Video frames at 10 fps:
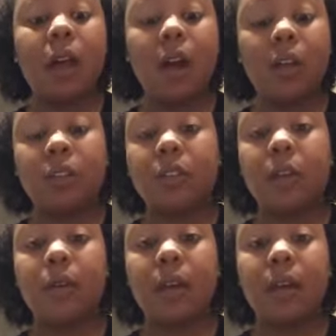
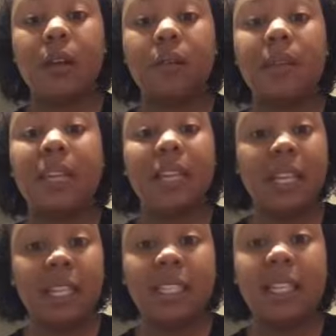Also, um,
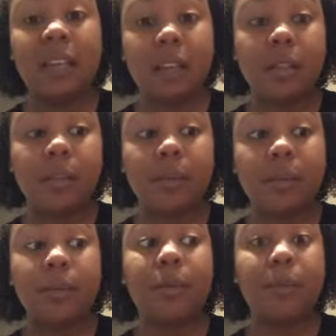needing to get
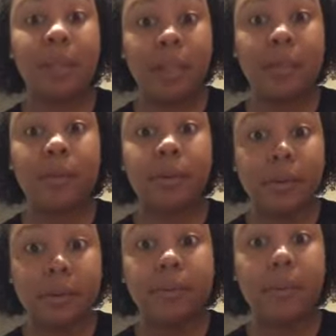through the plethora
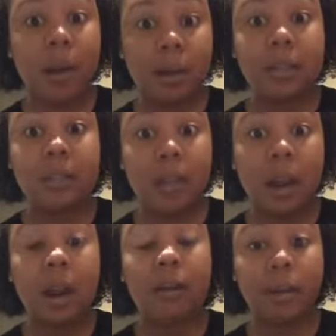of products that
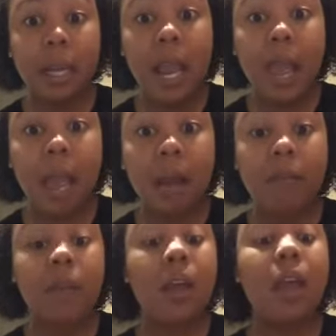I already have,
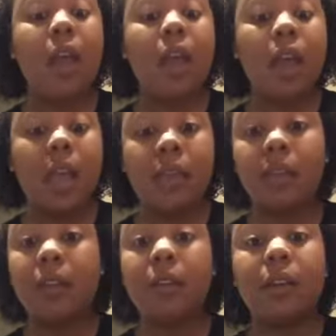and
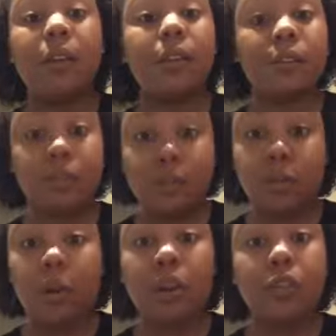then
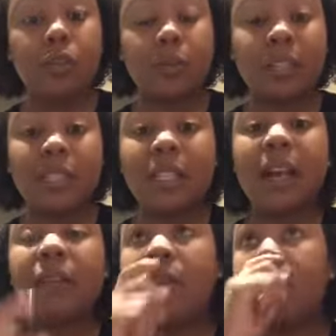to also
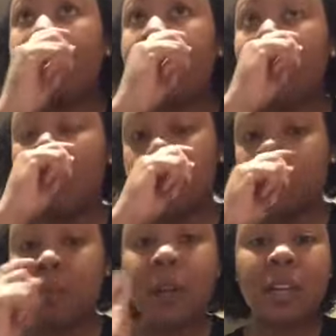discover
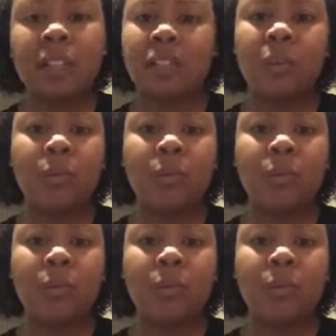which products are